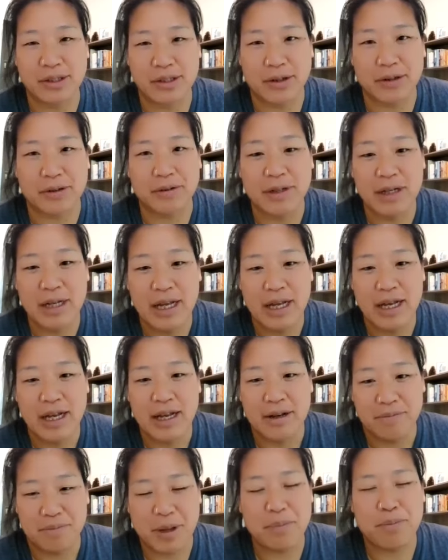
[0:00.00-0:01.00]
So
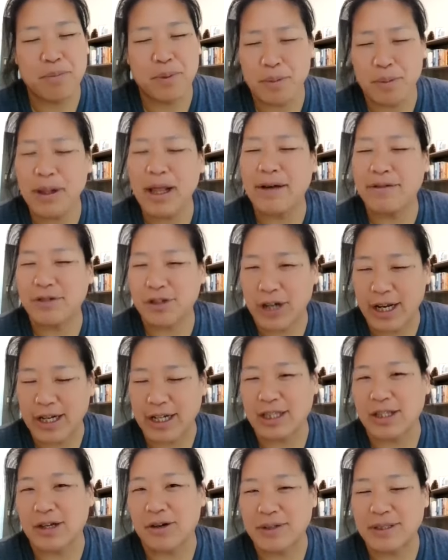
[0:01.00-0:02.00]
people have
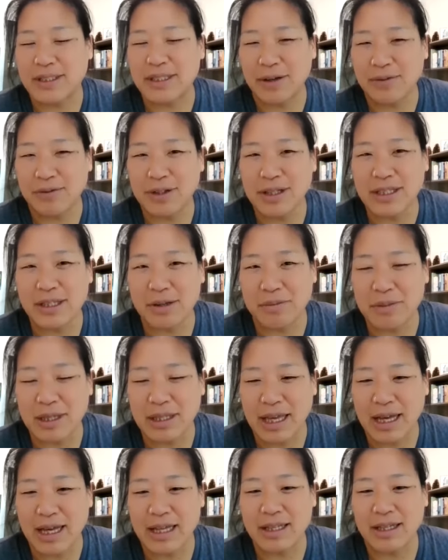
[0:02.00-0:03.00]
tried it though. It's definitely
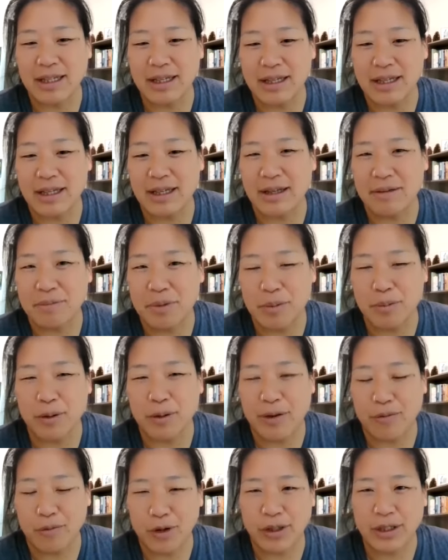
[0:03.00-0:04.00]
something that
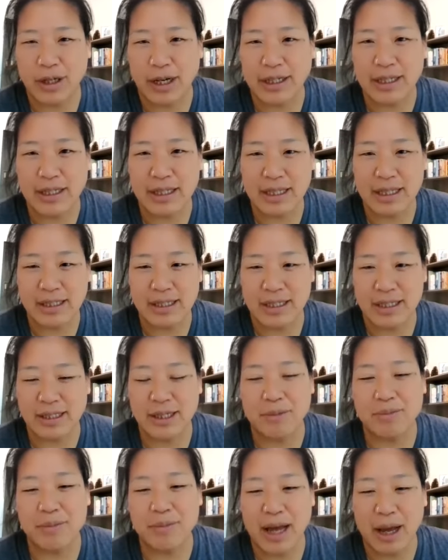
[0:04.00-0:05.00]
people have worked on. And in
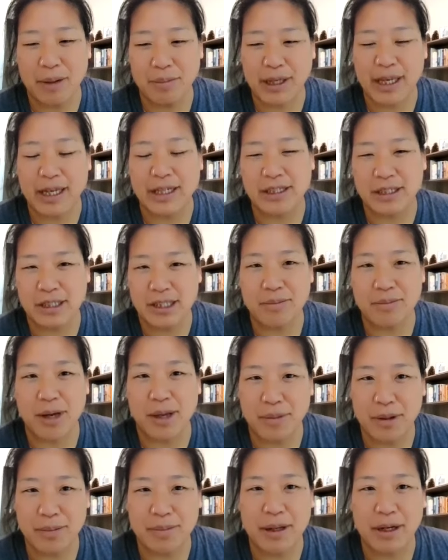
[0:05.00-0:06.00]
some applications, it
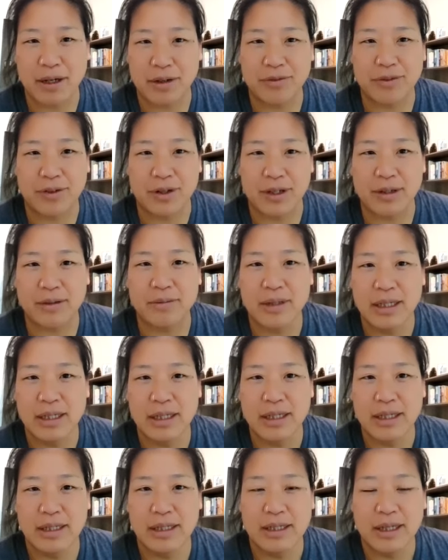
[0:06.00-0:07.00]
might be better for
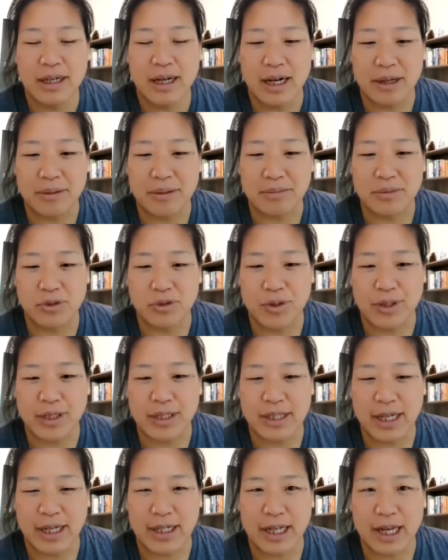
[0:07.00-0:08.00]
doing
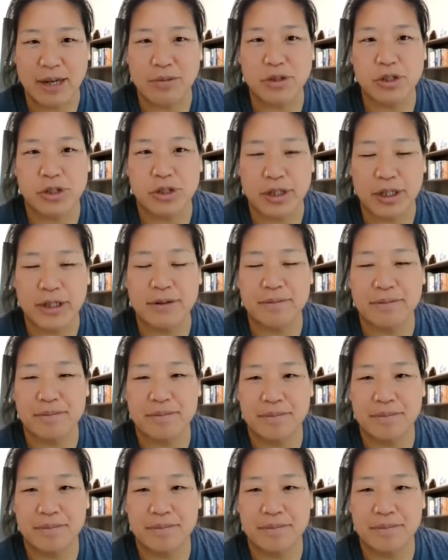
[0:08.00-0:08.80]
this kind of chemistry.